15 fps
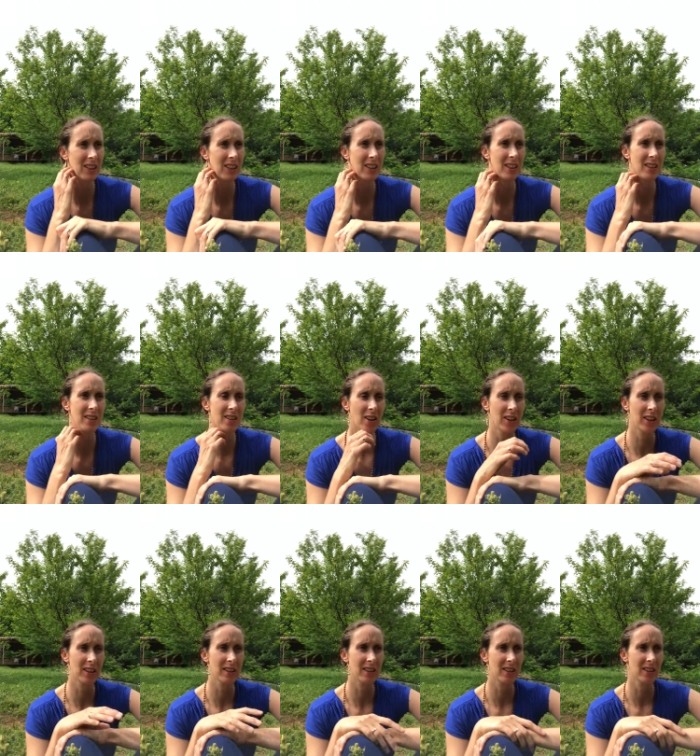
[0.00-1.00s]
are, are
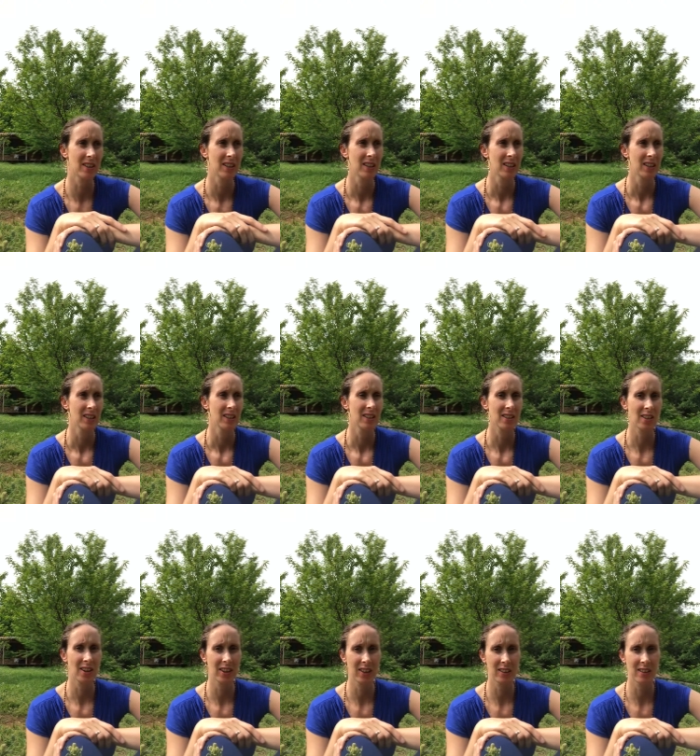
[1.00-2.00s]
starting to
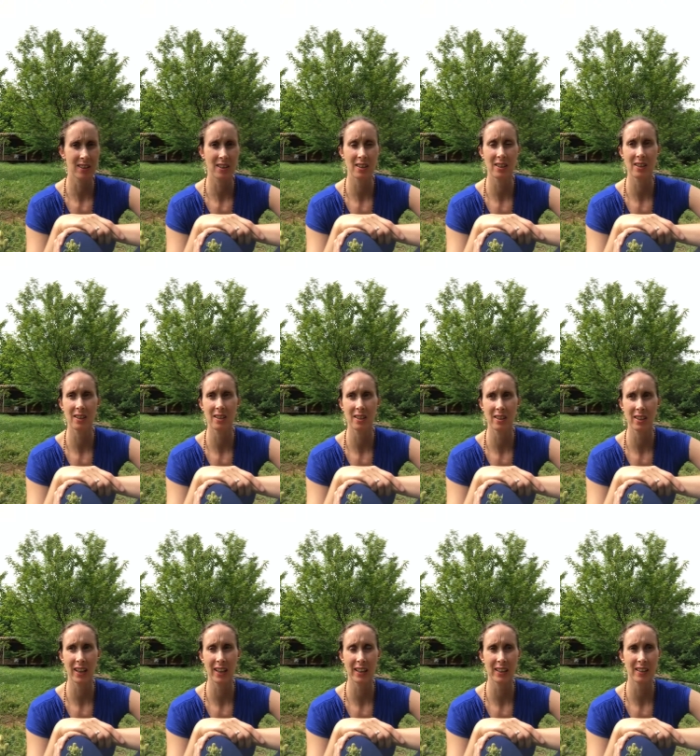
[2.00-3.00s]
starting to you know
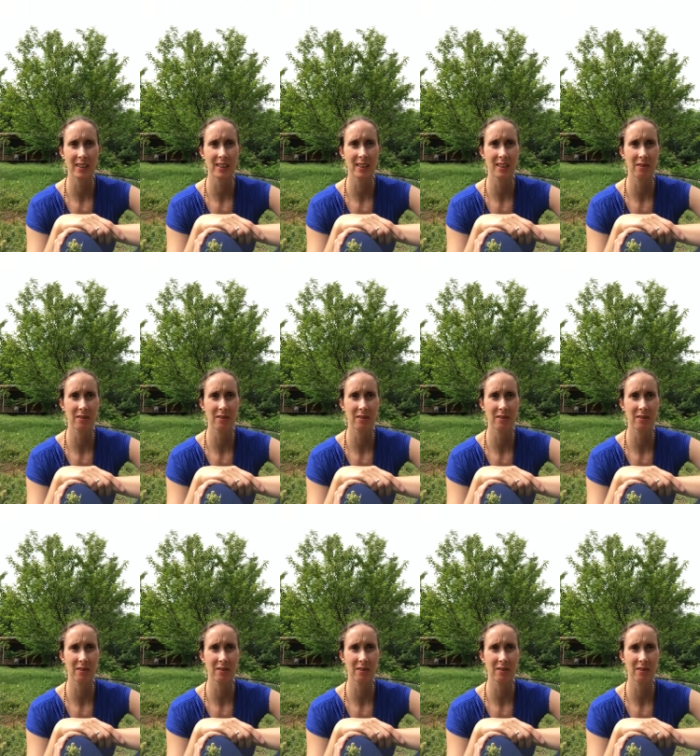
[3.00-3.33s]
get in